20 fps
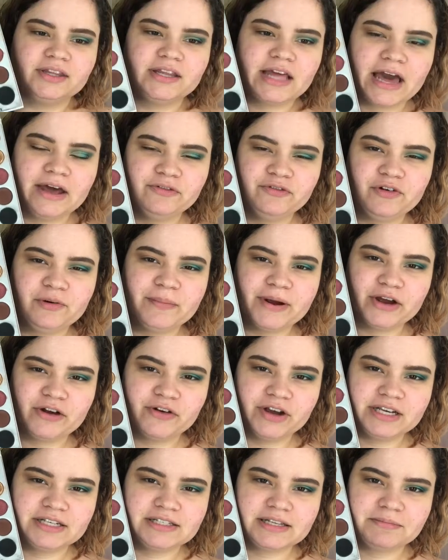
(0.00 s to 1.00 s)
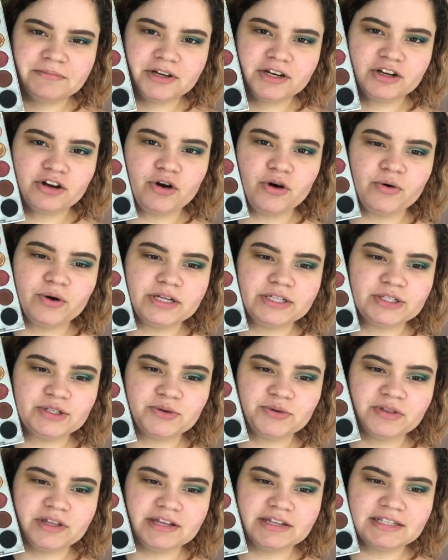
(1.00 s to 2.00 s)
Then for my crease, I'm gonna go
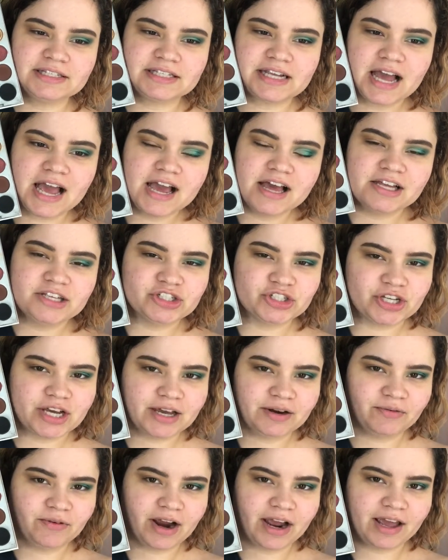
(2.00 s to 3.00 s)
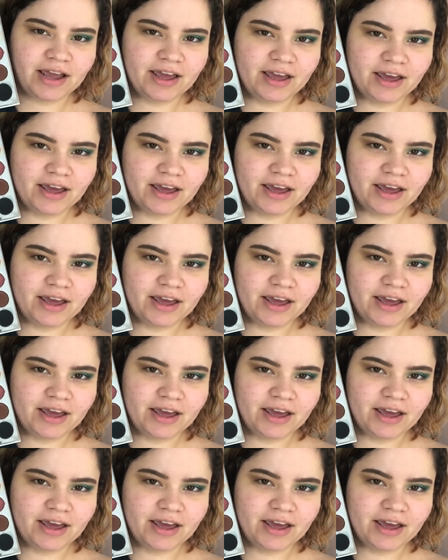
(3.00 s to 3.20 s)
into this shade right